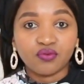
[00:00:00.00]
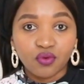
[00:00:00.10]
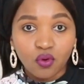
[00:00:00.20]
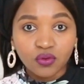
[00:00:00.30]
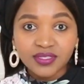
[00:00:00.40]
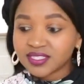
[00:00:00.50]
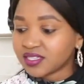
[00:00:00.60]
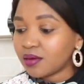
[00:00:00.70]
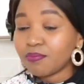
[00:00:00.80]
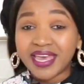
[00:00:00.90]
rolls,
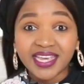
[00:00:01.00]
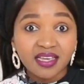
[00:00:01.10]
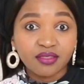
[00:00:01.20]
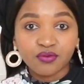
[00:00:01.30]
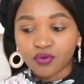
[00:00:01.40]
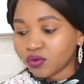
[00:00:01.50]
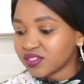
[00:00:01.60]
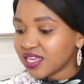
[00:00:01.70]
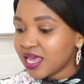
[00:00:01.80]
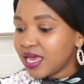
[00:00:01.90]
baking the rolls.